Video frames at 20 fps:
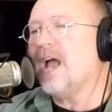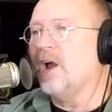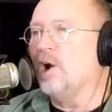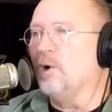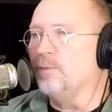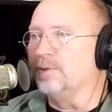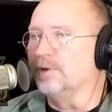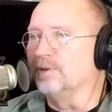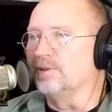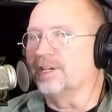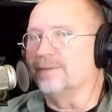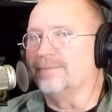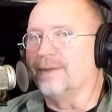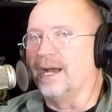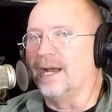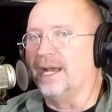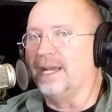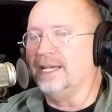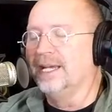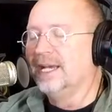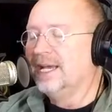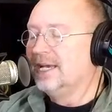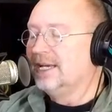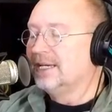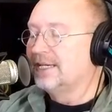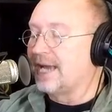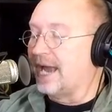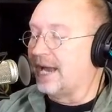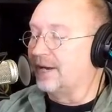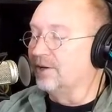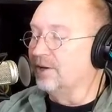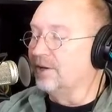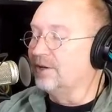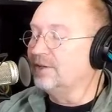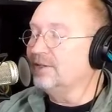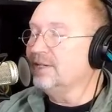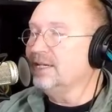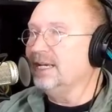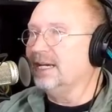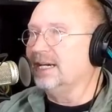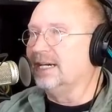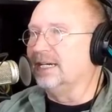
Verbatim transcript: I hope you look at my catalog.